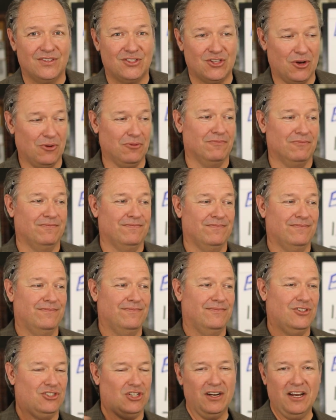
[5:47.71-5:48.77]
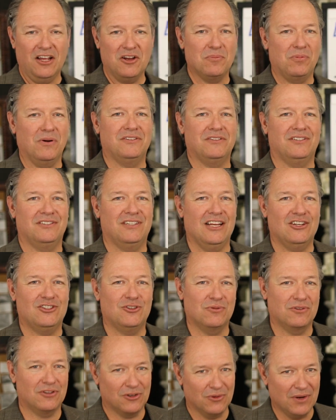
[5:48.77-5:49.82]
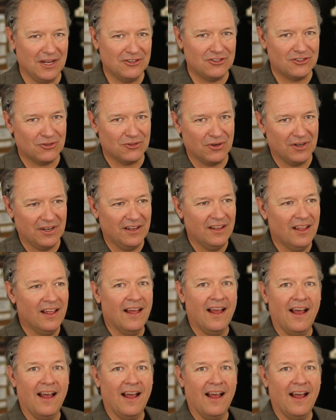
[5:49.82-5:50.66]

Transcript: So start out your presentation with a great story